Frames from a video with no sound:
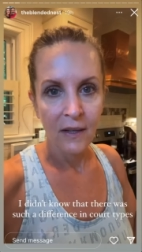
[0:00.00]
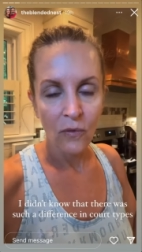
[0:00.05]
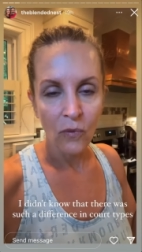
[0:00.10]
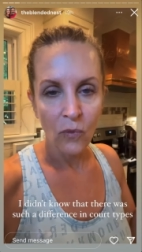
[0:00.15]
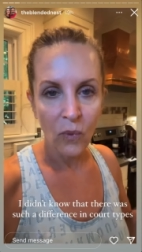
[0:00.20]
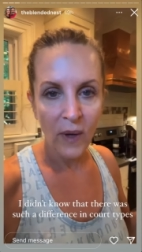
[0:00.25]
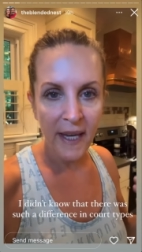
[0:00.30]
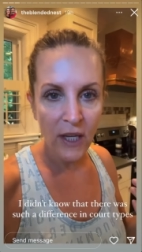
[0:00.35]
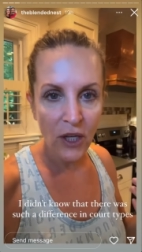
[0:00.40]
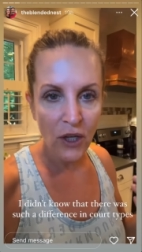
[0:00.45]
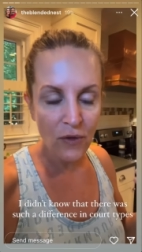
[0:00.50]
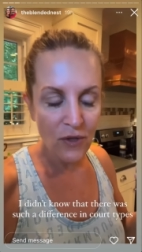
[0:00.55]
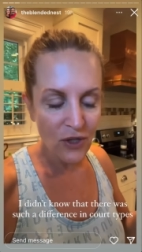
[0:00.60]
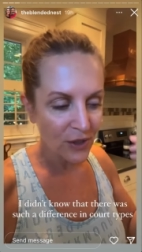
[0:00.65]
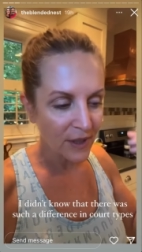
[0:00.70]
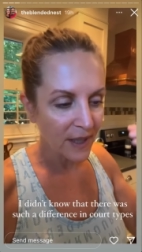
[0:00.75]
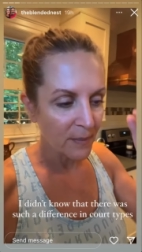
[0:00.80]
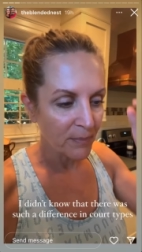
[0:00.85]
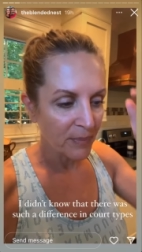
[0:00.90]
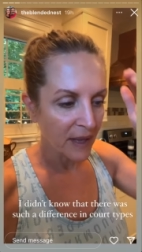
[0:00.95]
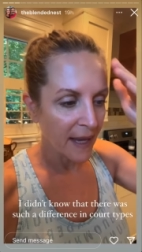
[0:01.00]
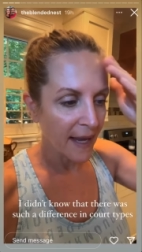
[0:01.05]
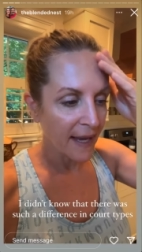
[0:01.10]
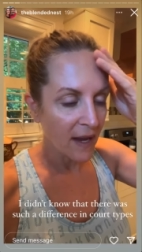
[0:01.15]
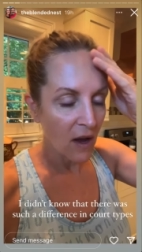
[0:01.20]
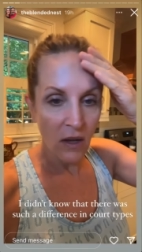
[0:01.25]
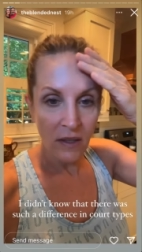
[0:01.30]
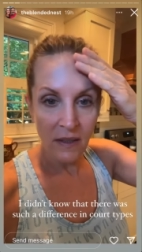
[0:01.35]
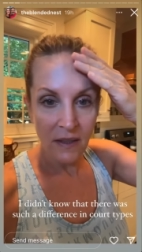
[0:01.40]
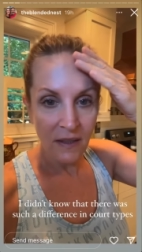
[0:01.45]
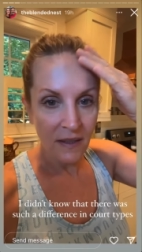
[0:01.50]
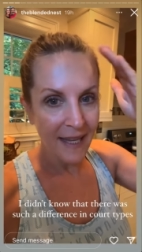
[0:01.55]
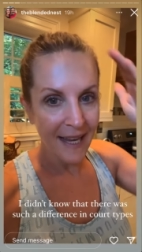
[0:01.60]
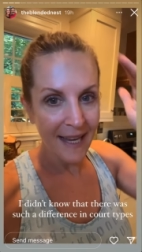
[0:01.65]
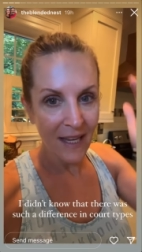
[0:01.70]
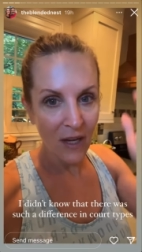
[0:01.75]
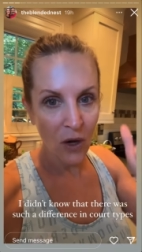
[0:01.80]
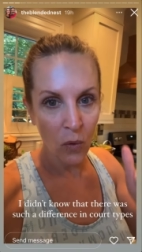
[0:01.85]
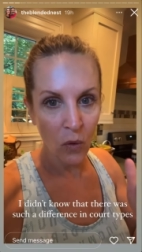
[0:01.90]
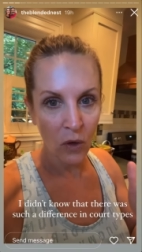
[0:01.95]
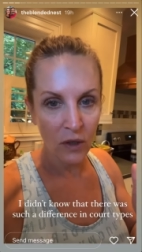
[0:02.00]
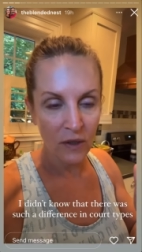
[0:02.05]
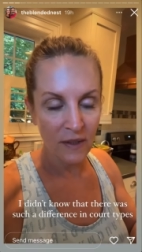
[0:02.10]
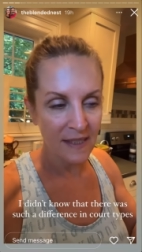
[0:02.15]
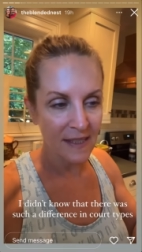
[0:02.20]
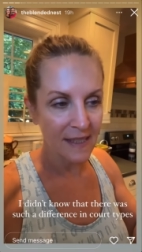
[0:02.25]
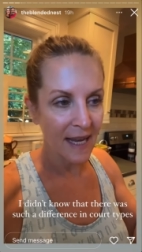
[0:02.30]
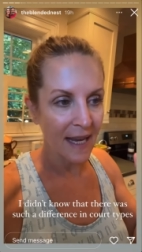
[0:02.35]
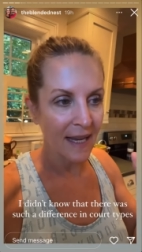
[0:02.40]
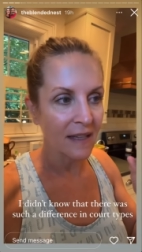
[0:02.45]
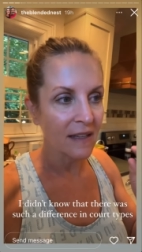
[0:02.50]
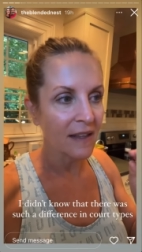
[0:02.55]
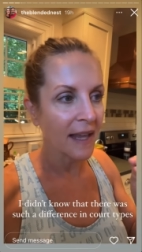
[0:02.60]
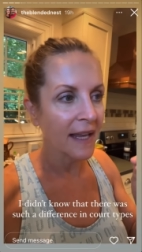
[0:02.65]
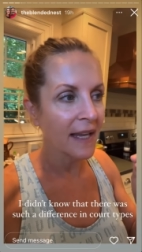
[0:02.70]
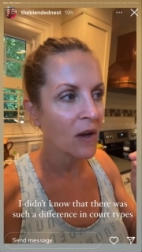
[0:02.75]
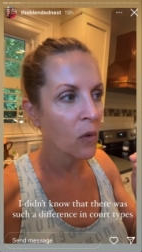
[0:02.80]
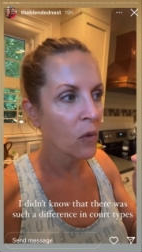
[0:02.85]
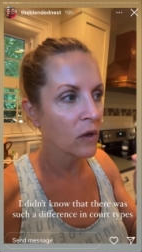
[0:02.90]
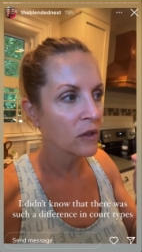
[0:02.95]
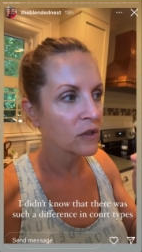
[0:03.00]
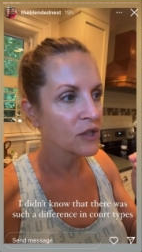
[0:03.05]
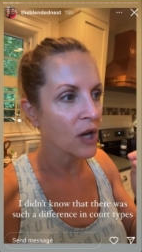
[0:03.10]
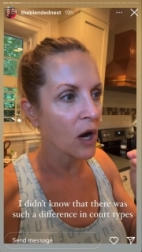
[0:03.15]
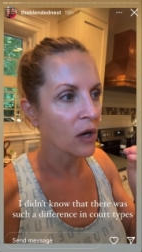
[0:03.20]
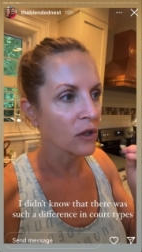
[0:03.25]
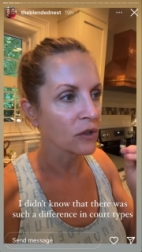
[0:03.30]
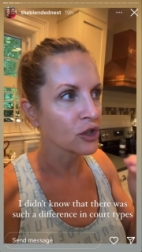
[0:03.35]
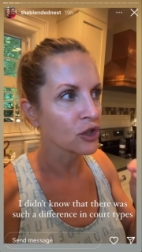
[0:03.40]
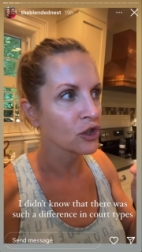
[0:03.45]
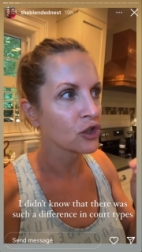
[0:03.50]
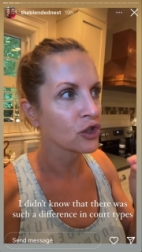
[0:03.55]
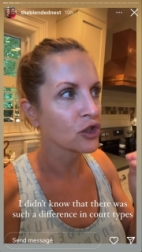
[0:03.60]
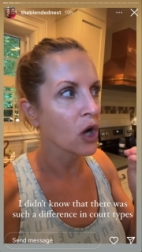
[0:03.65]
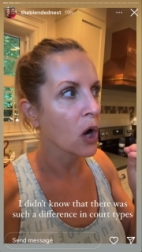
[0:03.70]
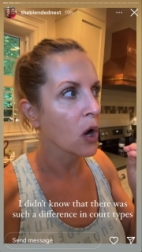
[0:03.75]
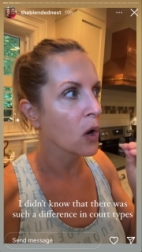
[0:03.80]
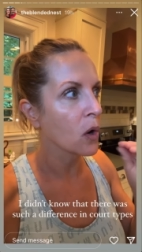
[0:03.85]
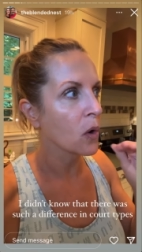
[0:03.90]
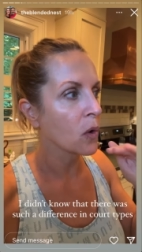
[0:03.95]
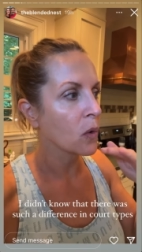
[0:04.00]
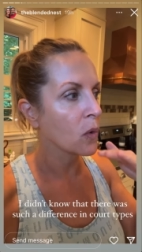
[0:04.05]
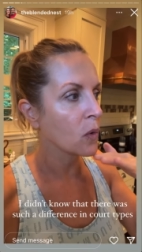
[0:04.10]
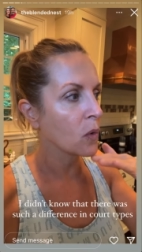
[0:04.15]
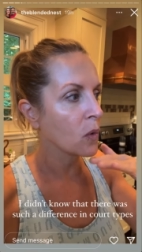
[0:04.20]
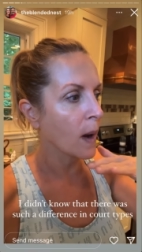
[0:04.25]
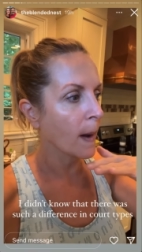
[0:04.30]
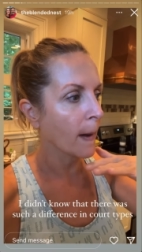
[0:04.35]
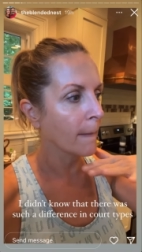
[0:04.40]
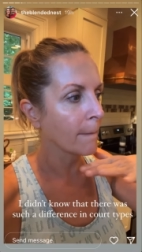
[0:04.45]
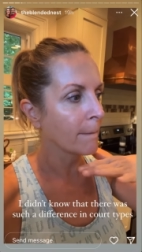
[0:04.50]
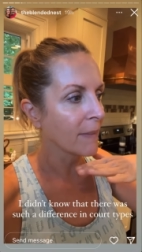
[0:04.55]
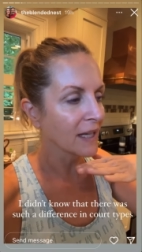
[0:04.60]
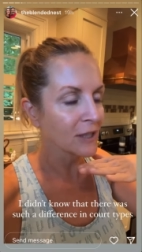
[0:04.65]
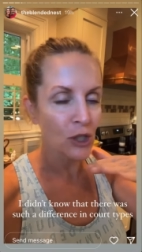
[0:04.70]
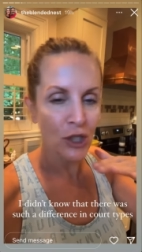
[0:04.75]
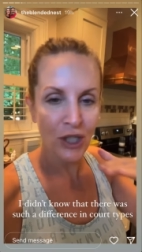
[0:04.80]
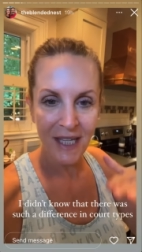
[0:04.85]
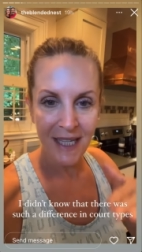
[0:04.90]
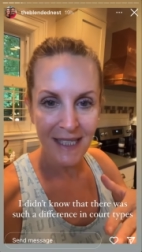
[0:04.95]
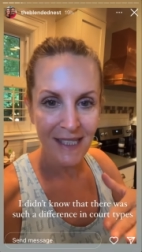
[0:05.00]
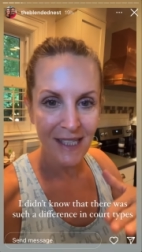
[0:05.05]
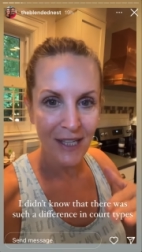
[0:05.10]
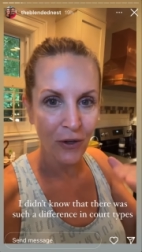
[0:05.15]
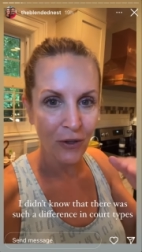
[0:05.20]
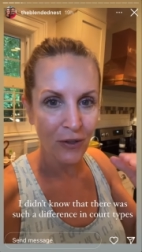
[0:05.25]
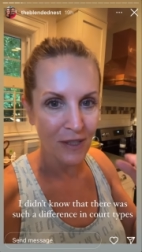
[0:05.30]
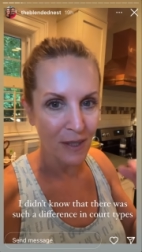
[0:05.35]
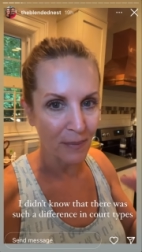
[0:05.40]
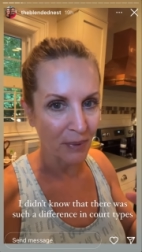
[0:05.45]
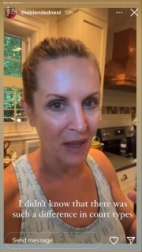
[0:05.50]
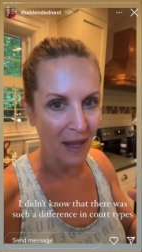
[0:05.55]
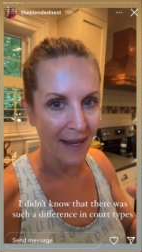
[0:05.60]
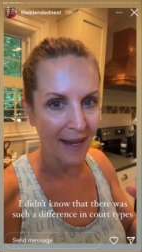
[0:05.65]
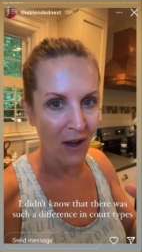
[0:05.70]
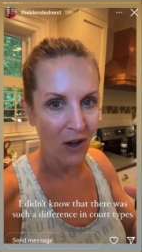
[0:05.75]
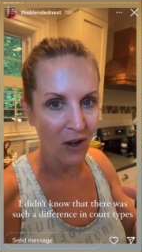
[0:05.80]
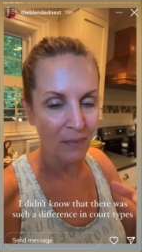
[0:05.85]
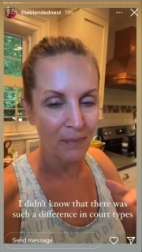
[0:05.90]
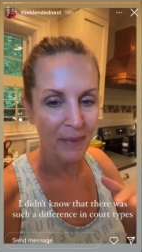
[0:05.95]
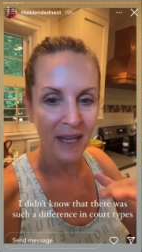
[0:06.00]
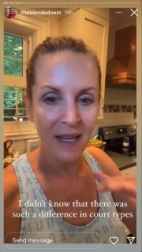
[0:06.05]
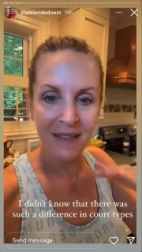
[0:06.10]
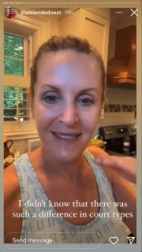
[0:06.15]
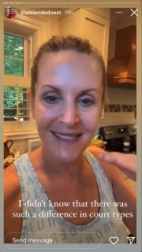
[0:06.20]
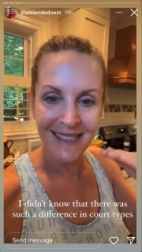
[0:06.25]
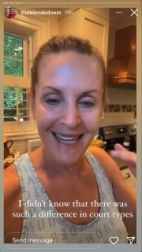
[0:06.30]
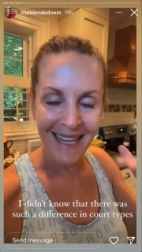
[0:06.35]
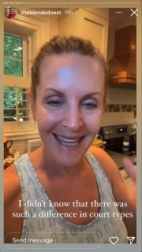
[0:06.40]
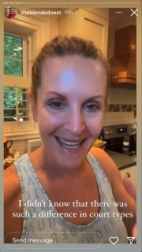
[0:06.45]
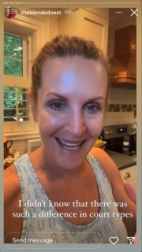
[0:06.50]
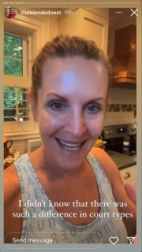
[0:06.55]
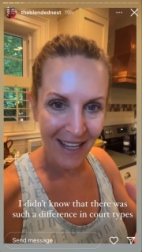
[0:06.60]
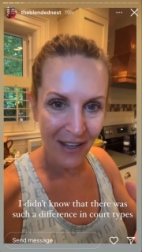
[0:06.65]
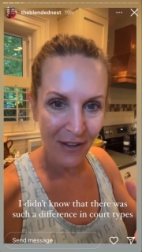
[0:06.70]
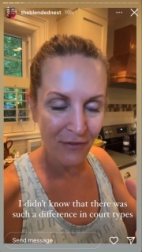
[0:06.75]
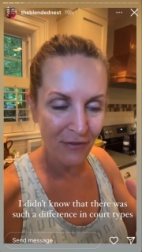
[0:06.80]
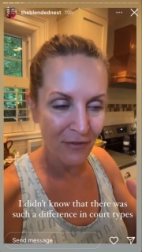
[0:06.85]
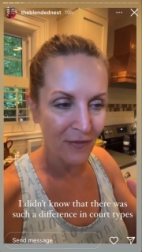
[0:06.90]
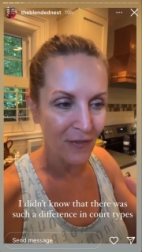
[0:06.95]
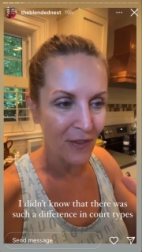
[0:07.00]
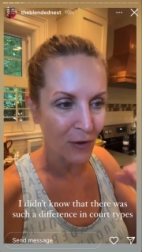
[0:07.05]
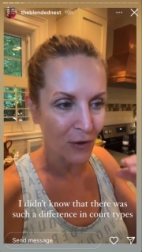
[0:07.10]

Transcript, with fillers: We usually play on clay courts and clay courts are so much easier to play on because they give.